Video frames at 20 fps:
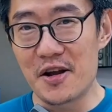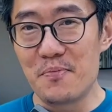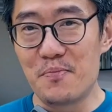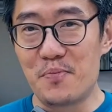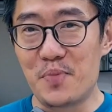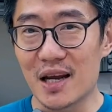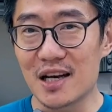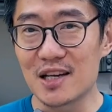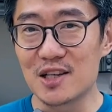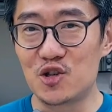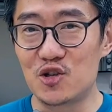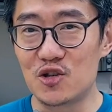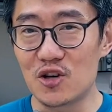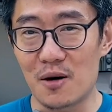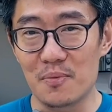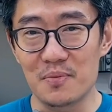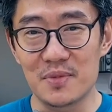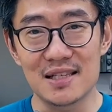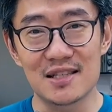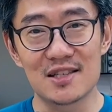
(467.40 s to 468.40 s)
big
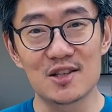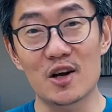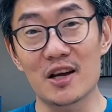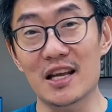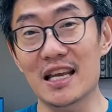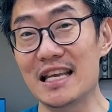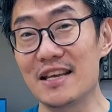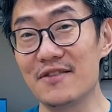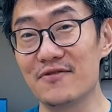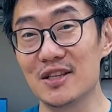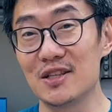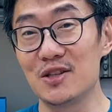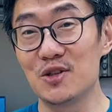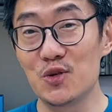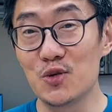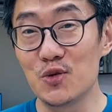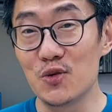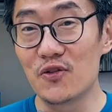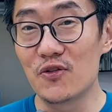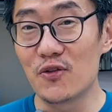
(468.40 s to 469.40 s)
drop. This is not even
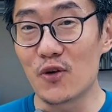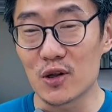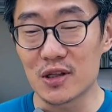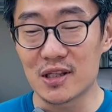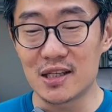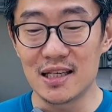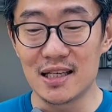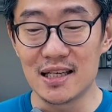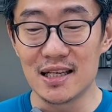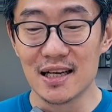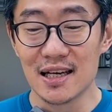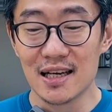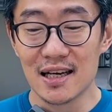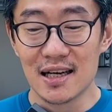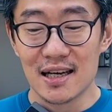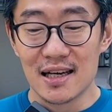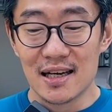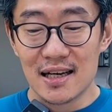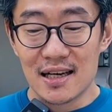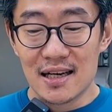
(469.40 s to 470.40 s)
240.
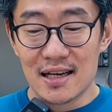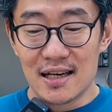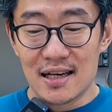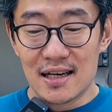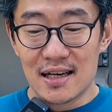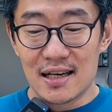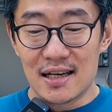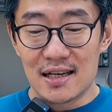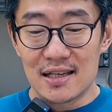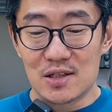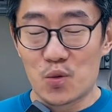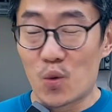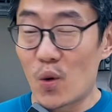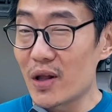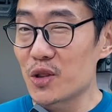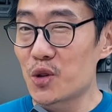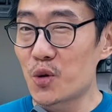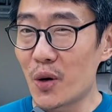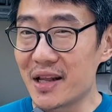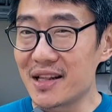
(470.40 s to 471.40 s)
It's
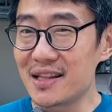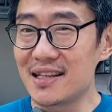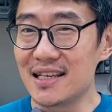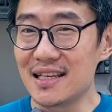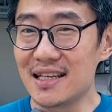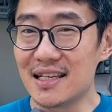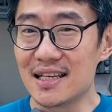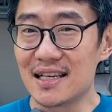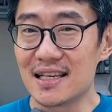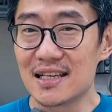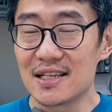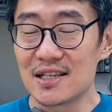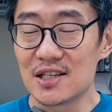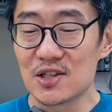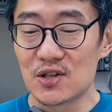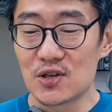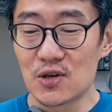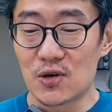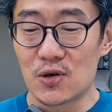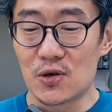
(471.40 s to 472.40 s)
120.
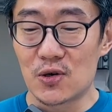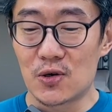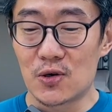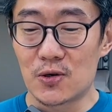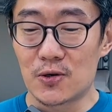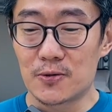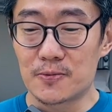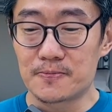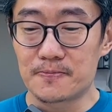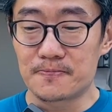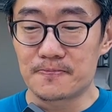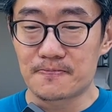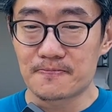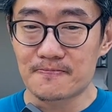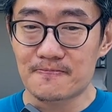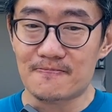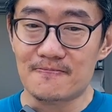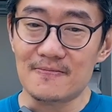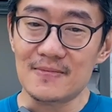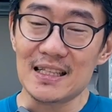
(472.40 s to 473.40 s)
So
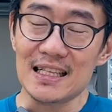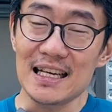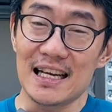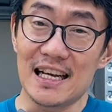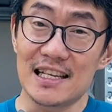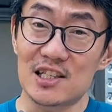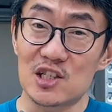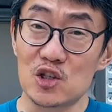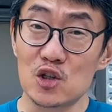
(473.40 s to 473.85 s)
it's